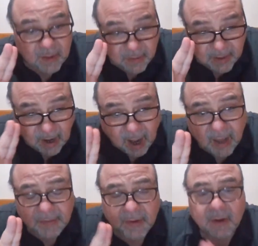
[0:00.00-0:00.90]
The
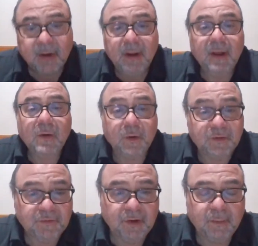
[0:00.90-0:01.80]
other
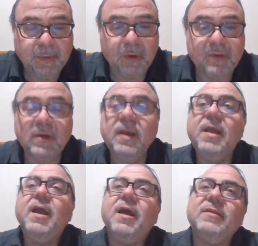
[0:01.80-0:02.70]
was for your boots.
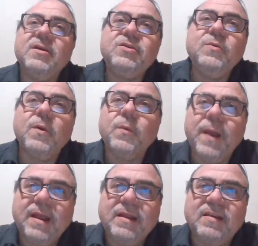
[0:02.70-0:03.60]
Unless you were
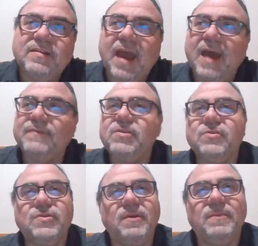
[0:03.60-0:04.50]
Randy Savage
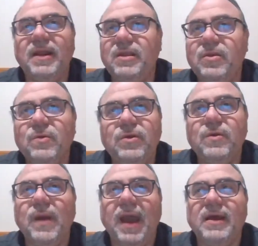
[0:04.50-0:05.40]
or somebody and
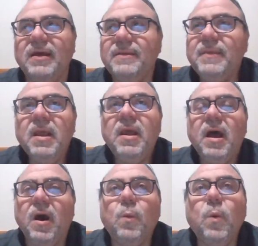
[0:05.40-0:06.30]
you had
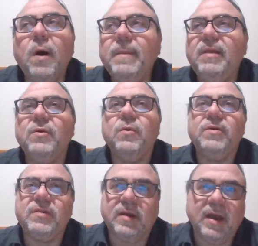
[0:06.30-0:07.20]
a woman who
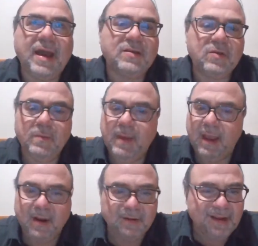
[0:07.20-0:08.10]
was a costume
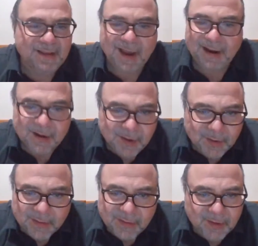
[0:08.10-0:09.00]
maker designing
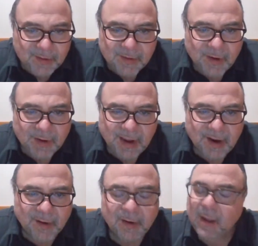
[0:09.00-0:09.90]
your
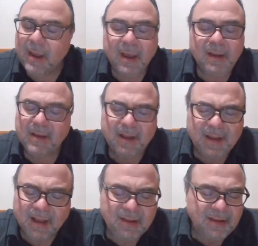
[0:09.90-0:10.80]
gear.
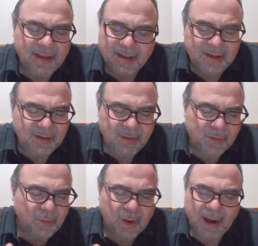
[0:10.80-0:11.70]
That's
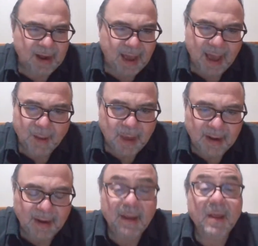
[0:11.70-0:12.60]
one out of how
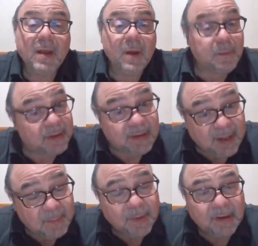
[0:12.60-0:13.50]
many. But
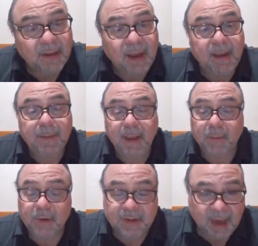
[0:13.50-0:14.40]
typically,
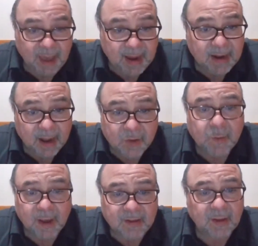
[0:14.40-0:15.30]
it was K and H
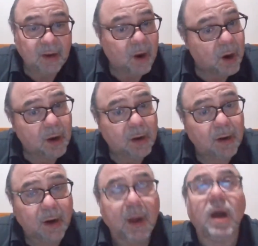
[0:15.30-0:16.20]
Wrestling, Carl
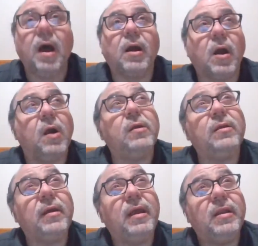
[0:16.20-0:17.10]

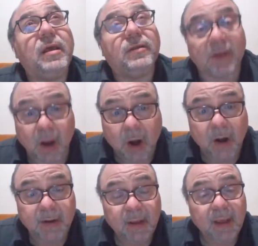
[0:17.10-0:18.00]
and
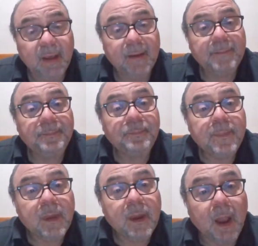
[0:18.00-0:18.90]
Hildegard,
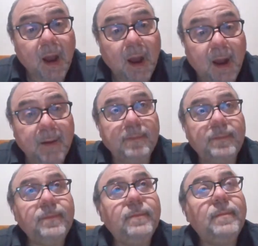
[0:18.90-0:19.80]

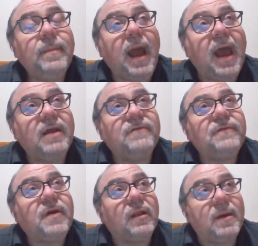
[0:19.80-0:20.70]
out
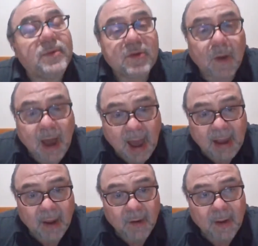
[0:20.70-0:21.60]
of Columbus,
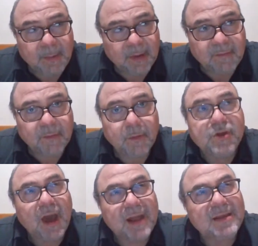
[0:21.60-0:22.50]
Ohio, I believe,
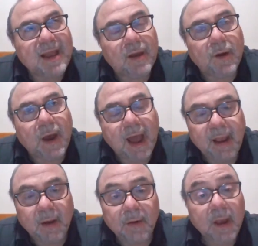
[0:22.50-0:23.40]
Johnstown,
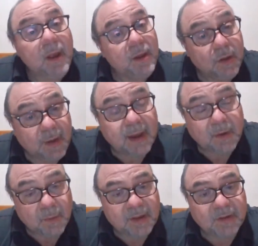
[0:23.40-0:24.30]
Ohio. You
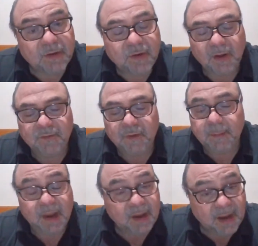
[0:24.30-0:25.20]
got your wrestling trunks
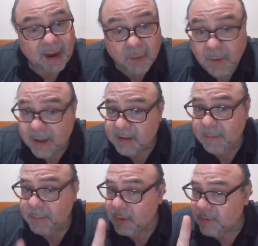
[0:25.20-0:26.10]
from, and you got your
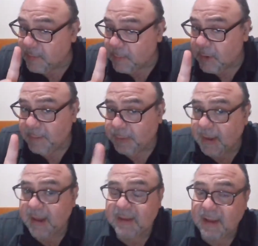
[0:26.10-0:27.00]
wrestling boots from one
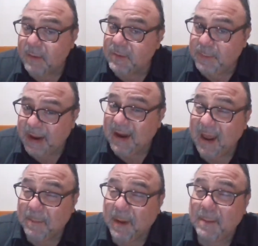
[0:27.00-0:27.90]
place, and that was
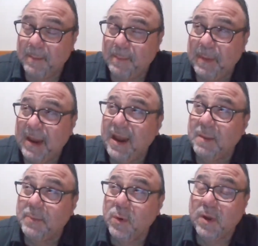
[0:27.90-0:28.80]

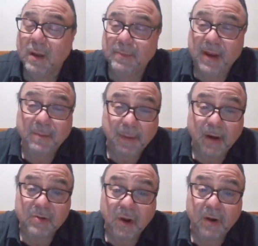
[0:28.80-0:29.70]
B&A Boot Company in
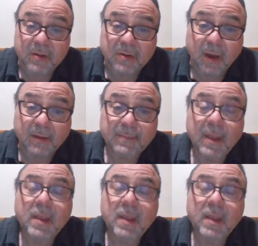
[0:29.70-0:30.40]
Paris, Arkansas.